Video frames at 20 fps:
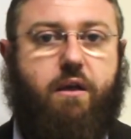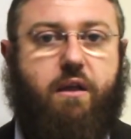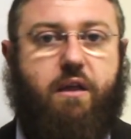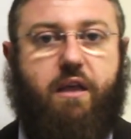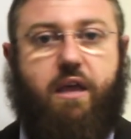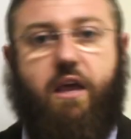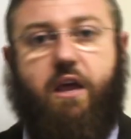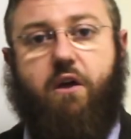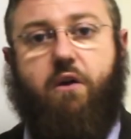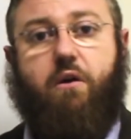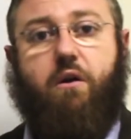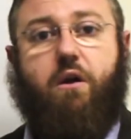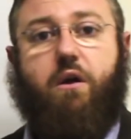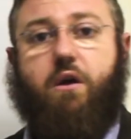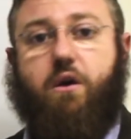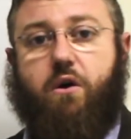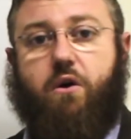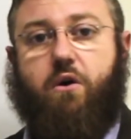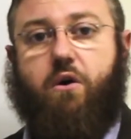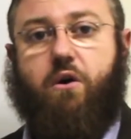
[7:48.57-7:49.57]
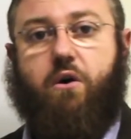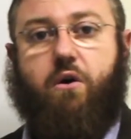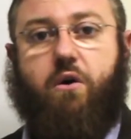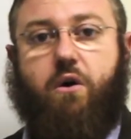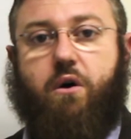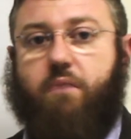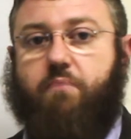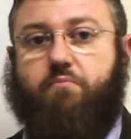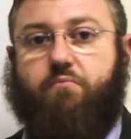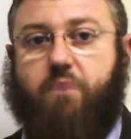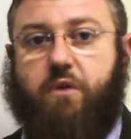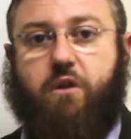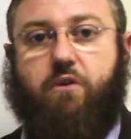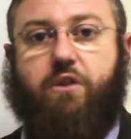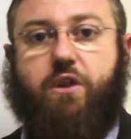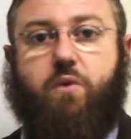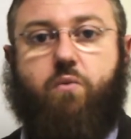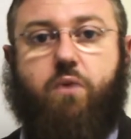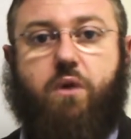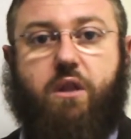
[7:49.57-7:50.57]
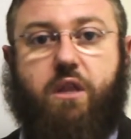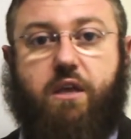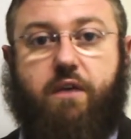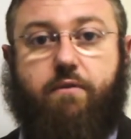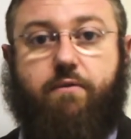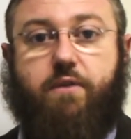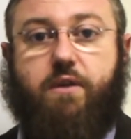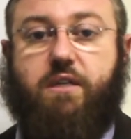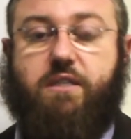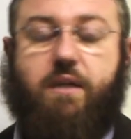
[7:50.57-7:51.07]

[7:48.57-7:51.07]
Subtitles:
here, or they will leave.